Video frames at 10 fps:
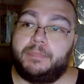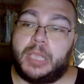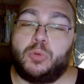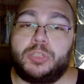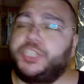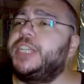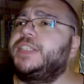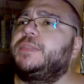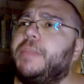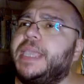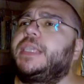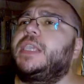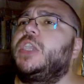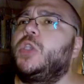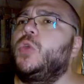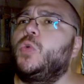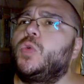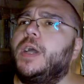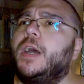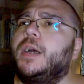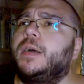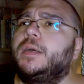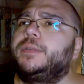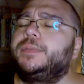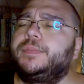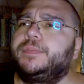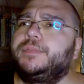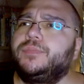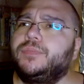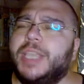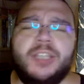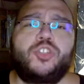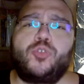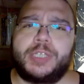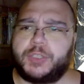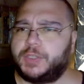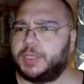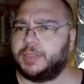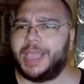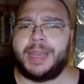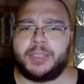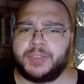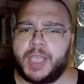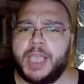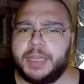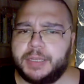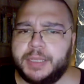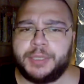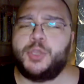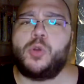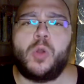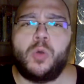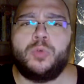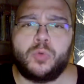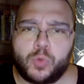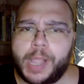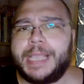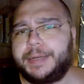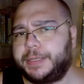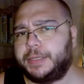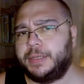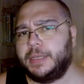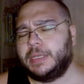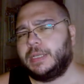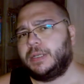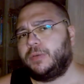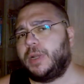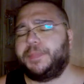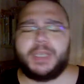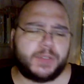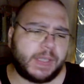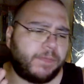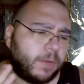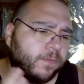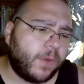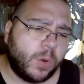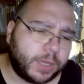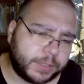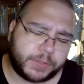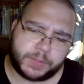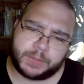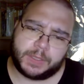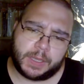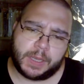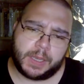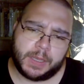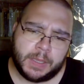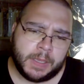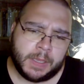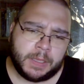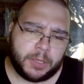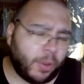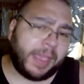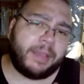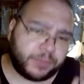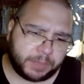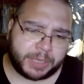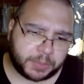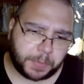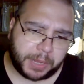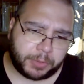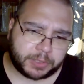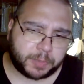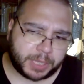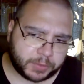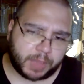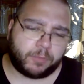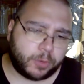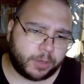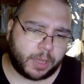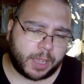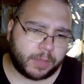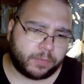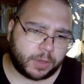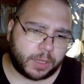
it will just make you interested and excited in your own writing, right? Because if you focus, you know, I have some experience because I've